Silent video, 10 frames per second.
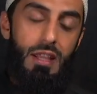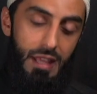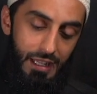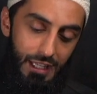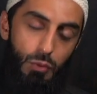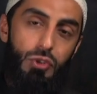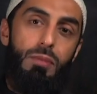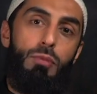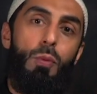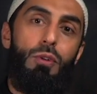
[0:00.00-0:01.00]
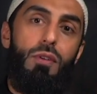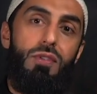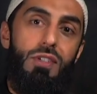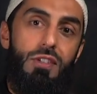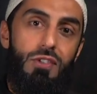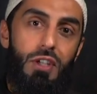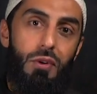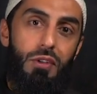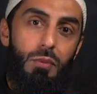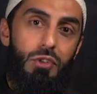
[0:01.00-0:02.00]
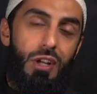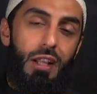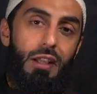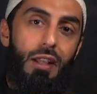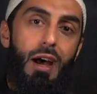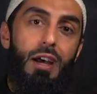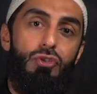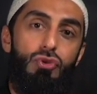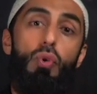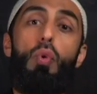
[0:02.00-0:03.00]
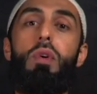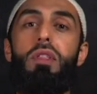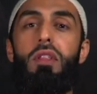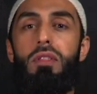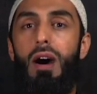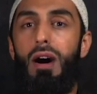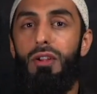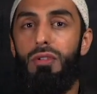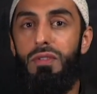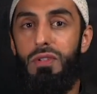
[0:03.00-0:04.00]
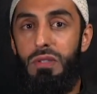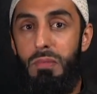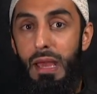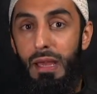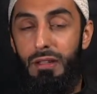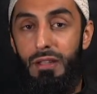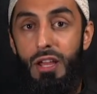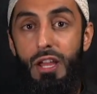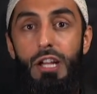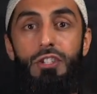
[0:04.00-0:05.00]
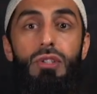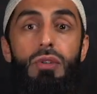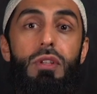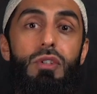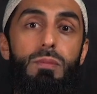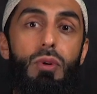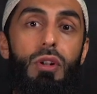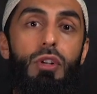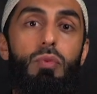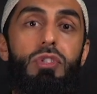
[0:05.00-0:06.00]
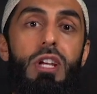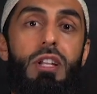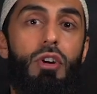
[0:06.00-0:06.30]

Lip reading: that it was a moment of sincerity which Allah saw within the heart of this man, and so this booklet was sent